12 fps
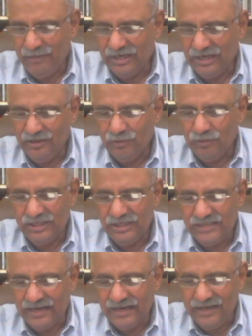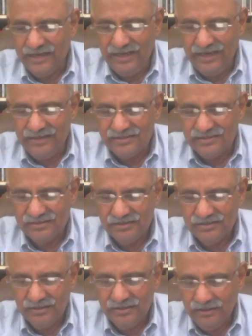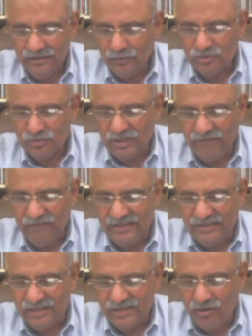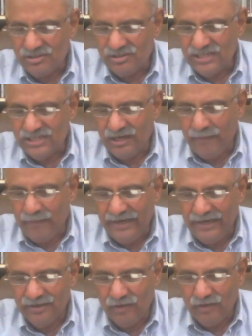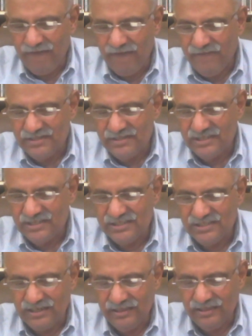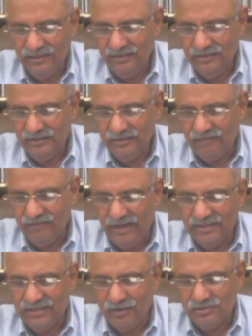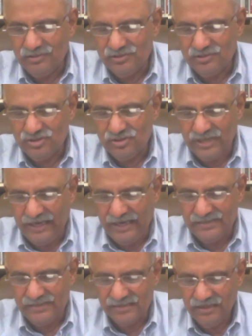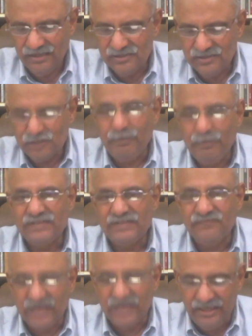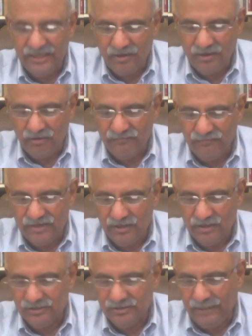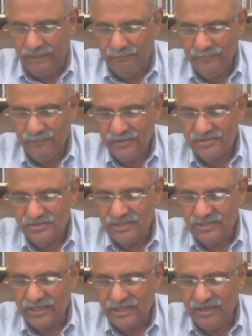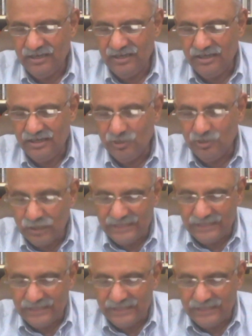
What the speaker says: duties are indeed to serve as a constant reminder to every citizen, while the Constitution has specifically conferred on them certain duties.